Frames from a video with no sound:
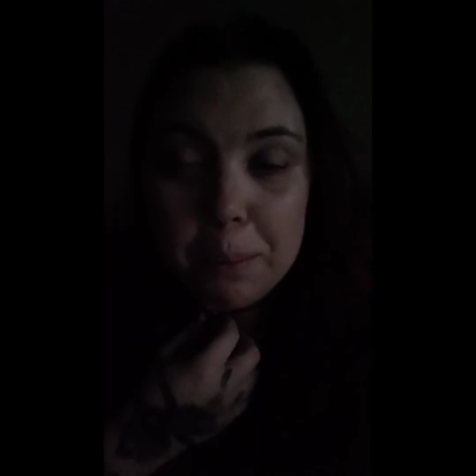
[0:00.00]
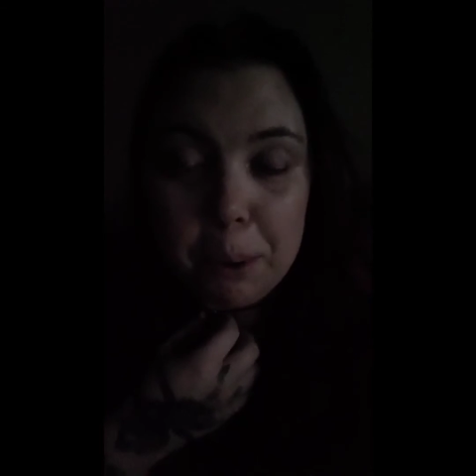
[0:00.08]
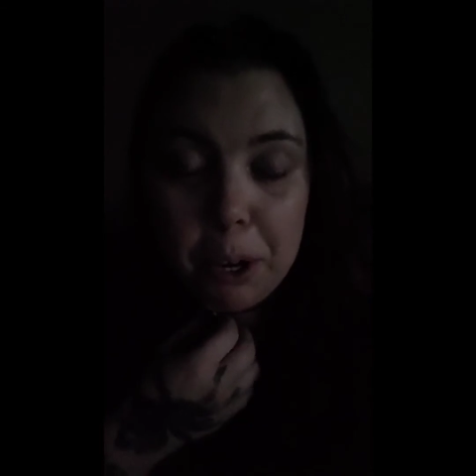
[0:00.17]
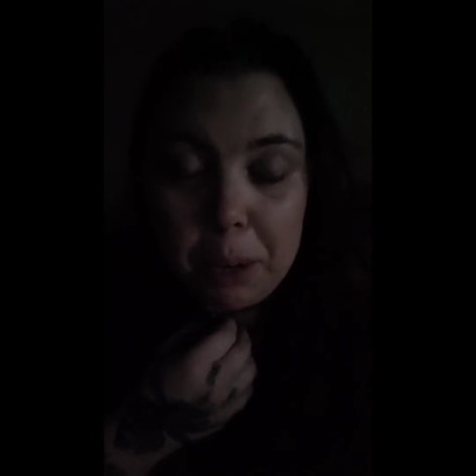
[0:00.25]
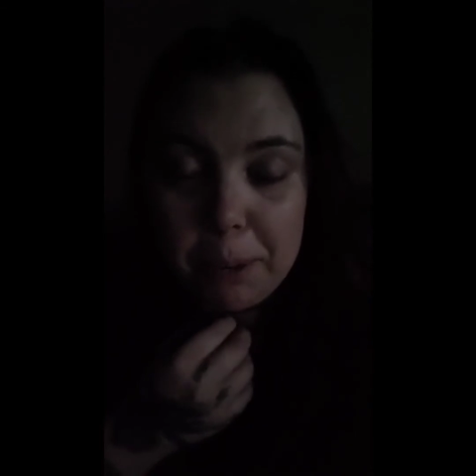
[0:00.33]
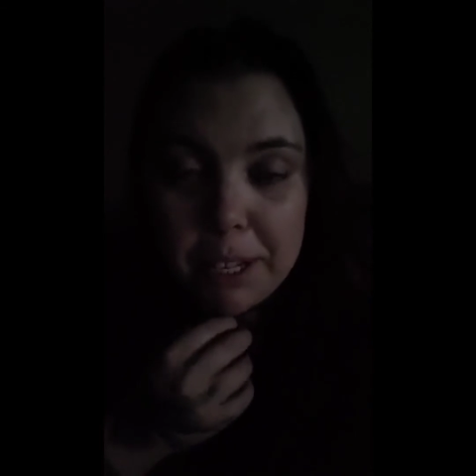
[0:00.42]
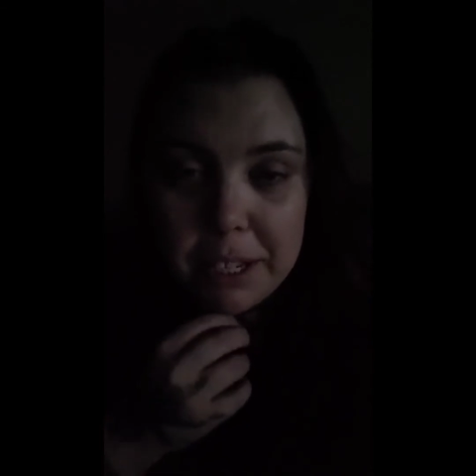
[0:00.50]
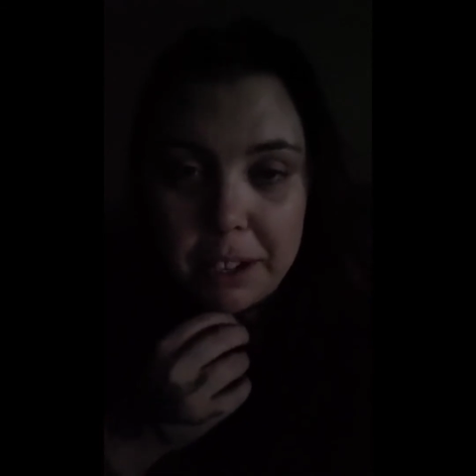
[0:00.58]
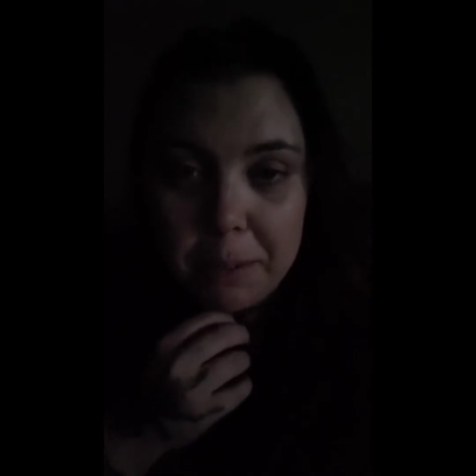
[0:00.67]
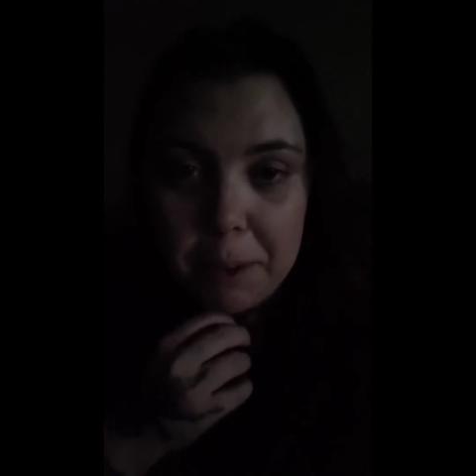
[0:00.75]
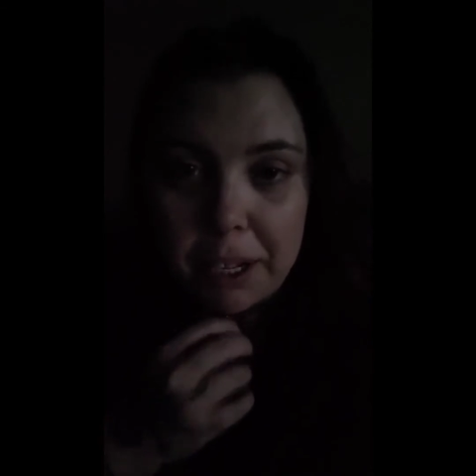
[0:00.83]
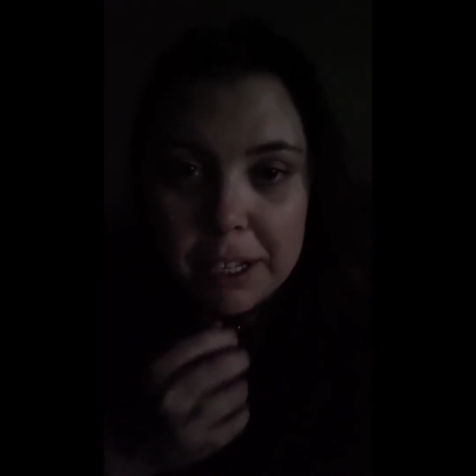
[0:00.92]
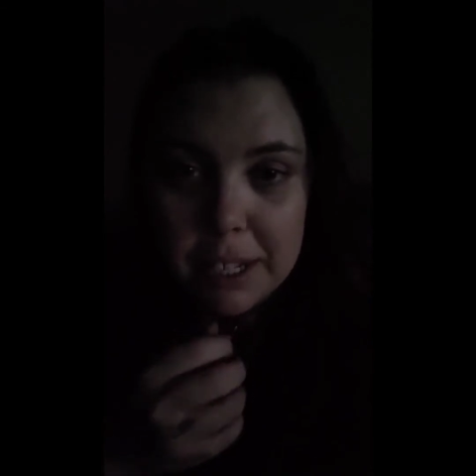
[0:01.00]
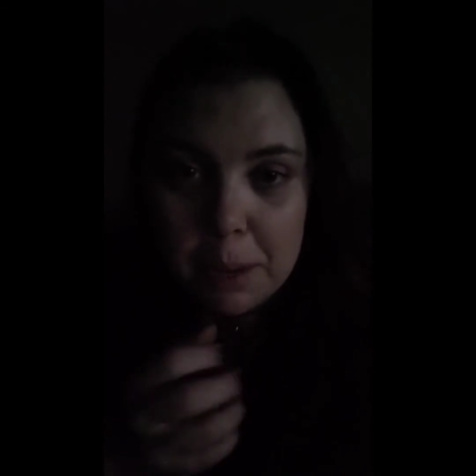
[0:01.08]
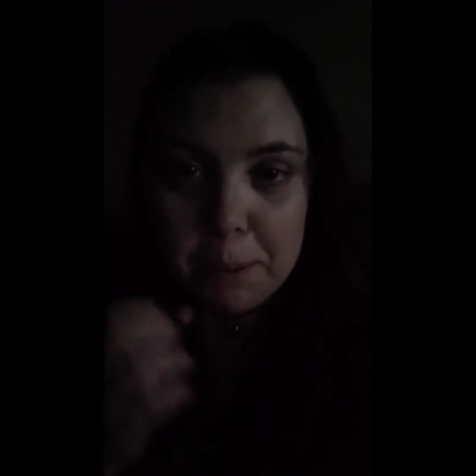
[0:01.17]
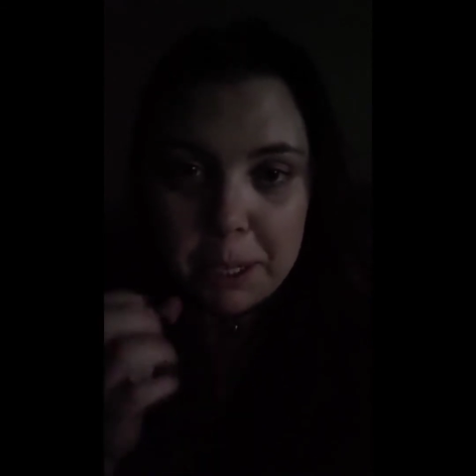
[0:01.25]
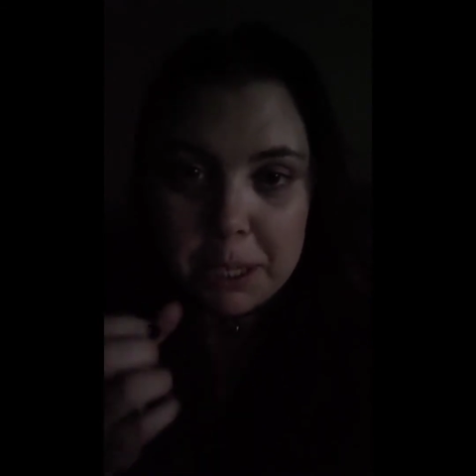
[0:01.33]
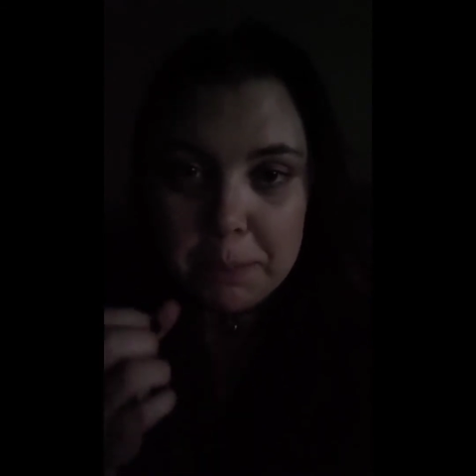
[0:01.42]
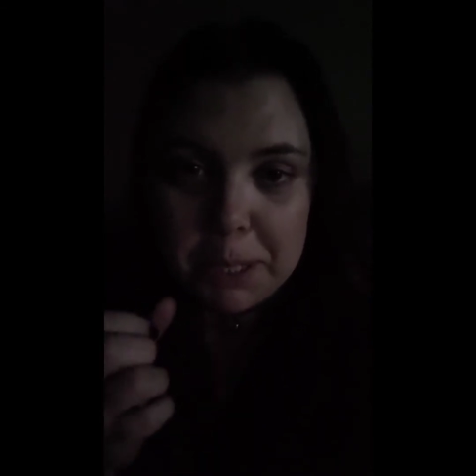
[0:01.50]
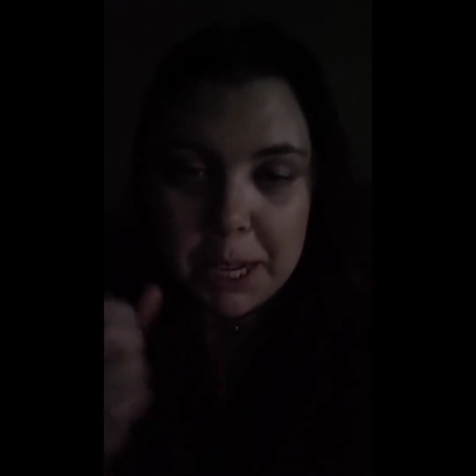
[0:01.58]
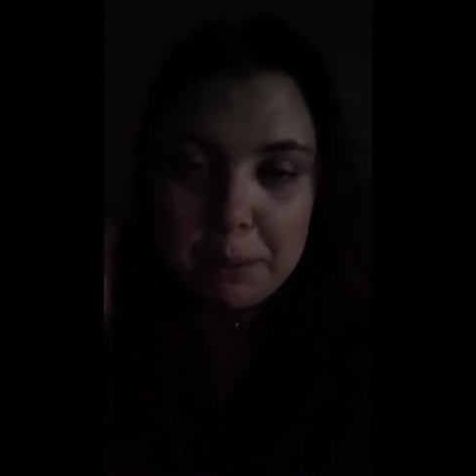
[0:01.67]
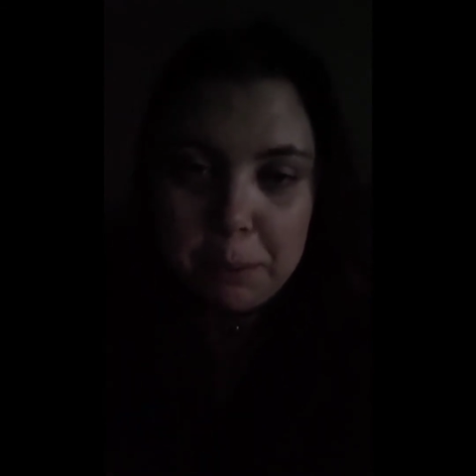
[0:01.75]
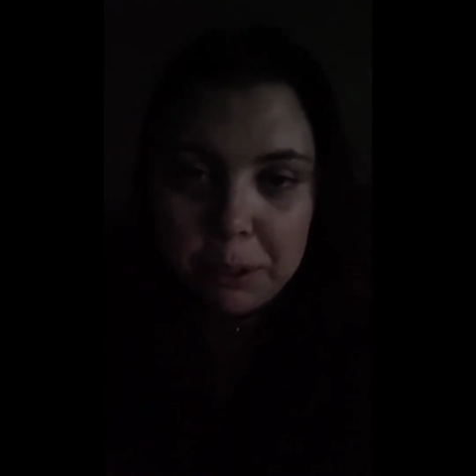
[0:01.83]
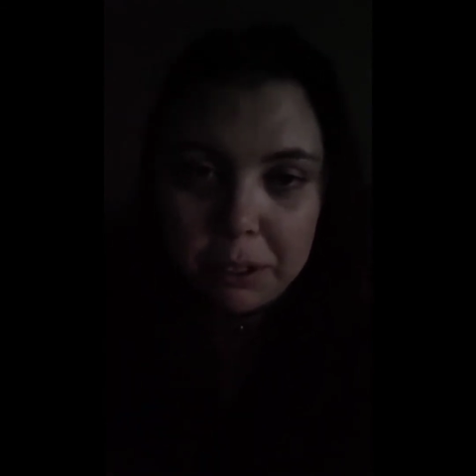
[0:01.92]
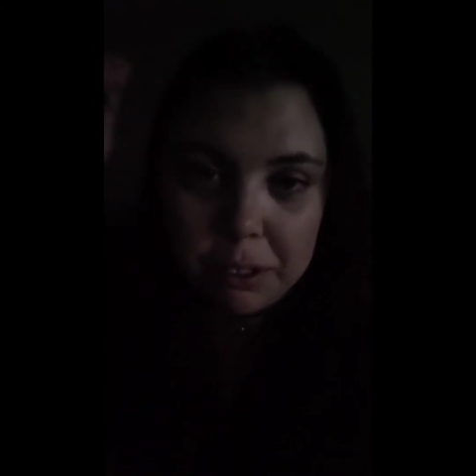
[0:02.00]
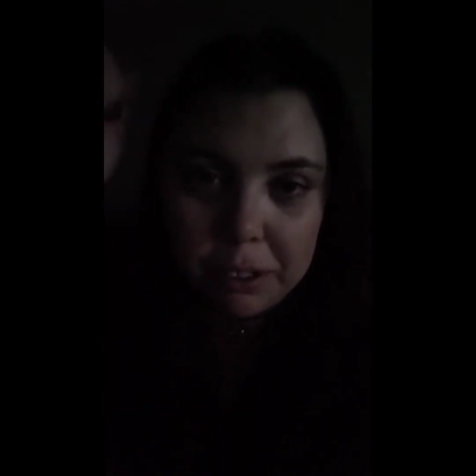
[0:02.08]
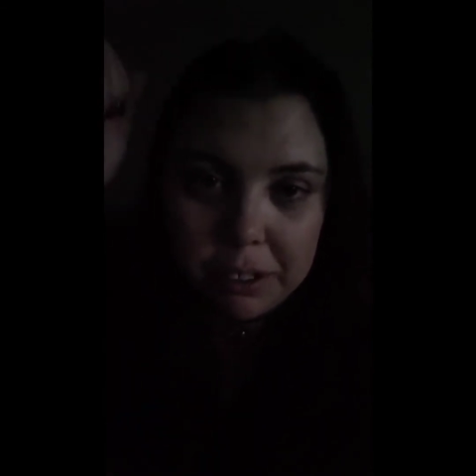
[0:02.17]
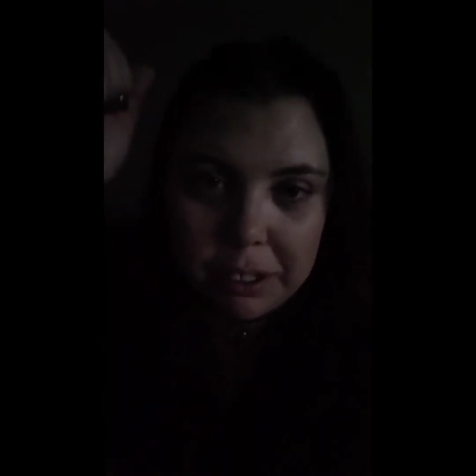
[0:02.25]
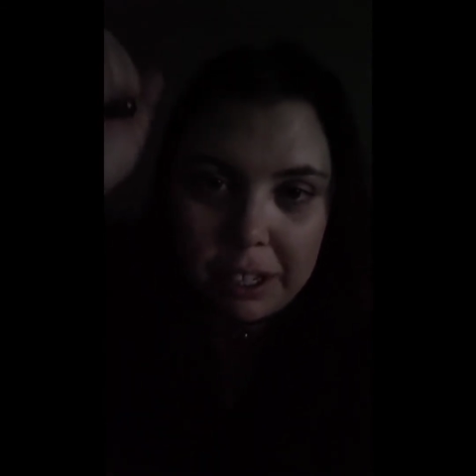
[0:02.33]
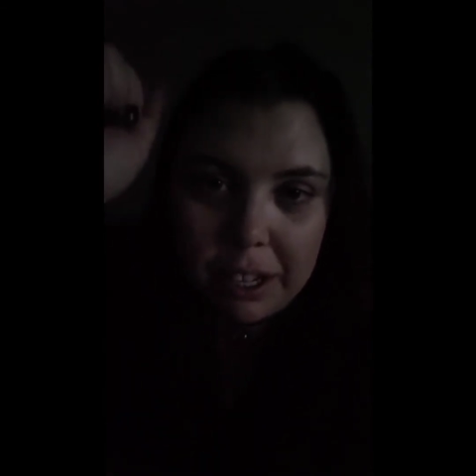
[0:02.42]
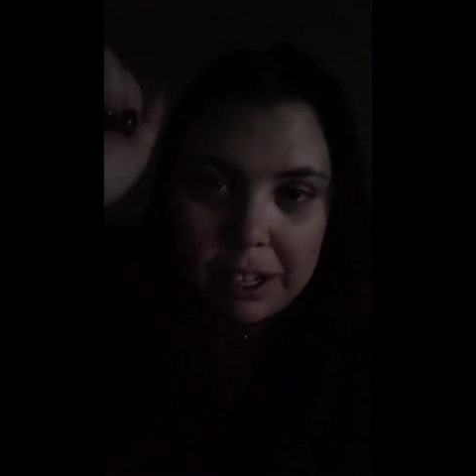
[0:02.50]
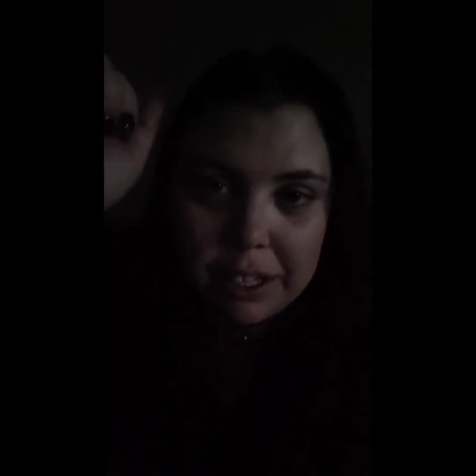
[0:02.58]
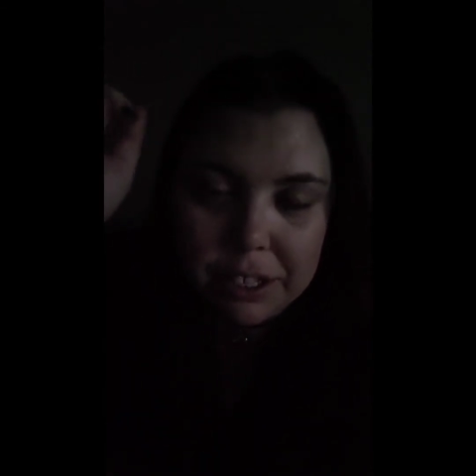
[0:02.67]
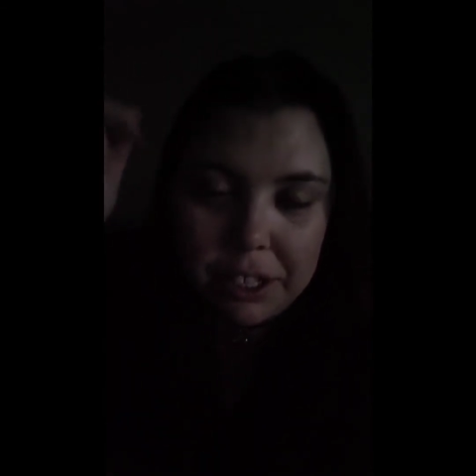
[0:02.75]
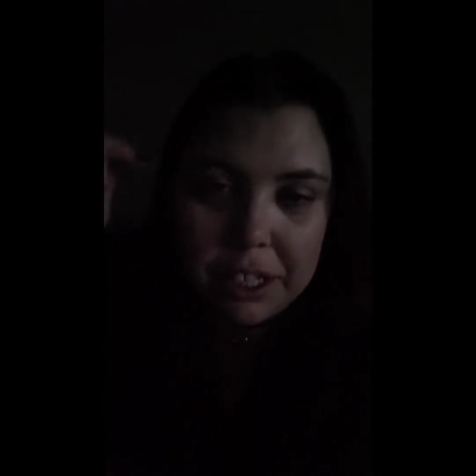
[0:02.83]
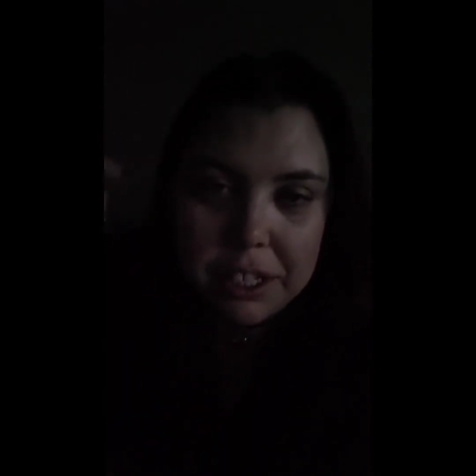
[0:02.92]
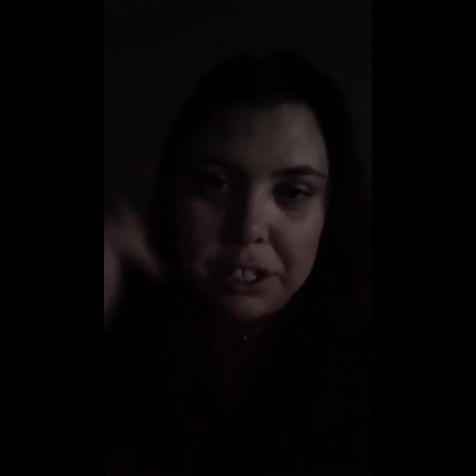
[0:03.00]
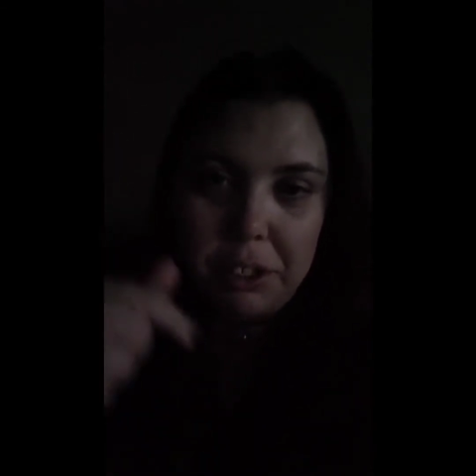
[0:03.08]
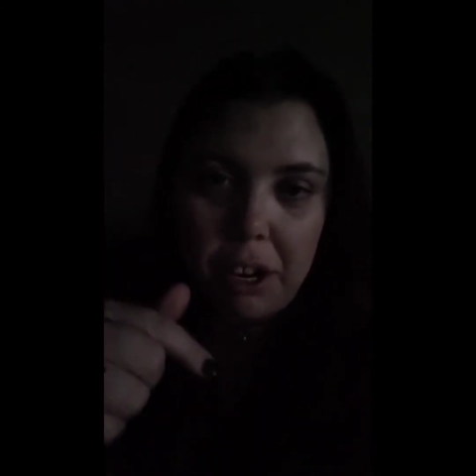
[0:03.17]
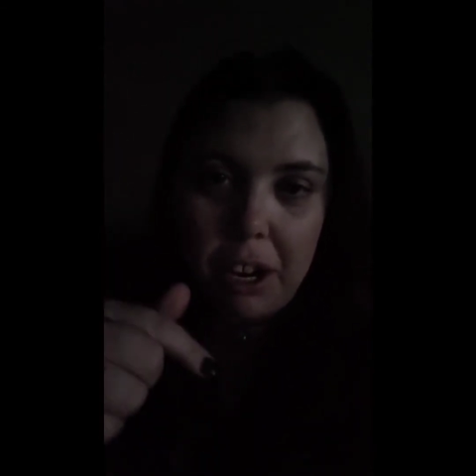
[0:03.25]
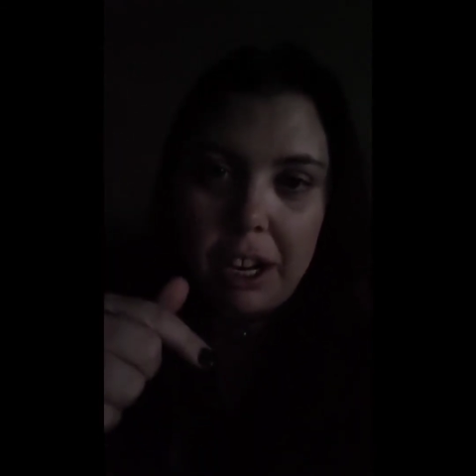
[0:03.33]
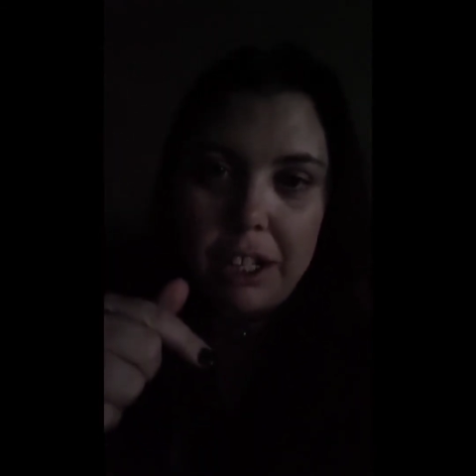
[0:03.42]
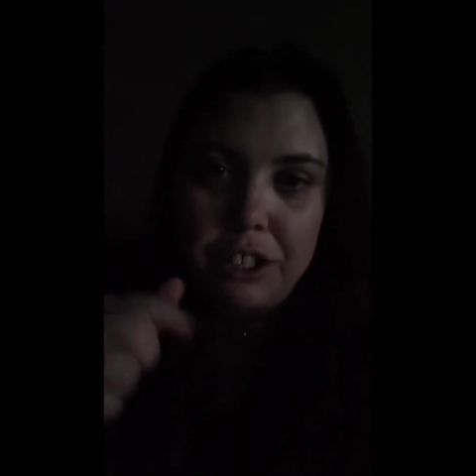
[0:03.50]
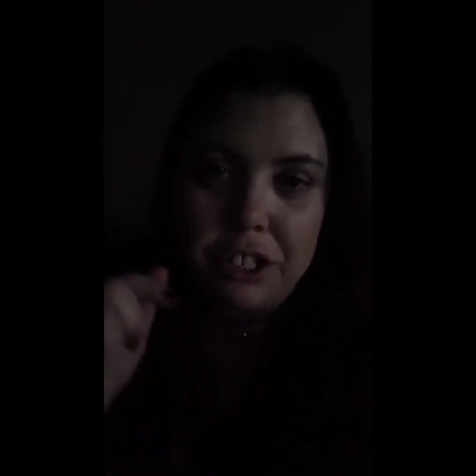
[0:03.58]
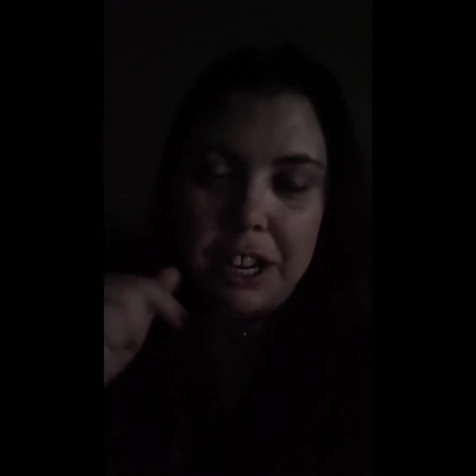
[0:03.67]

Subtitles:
up hurting myself because I picked up a table and took it to the garage,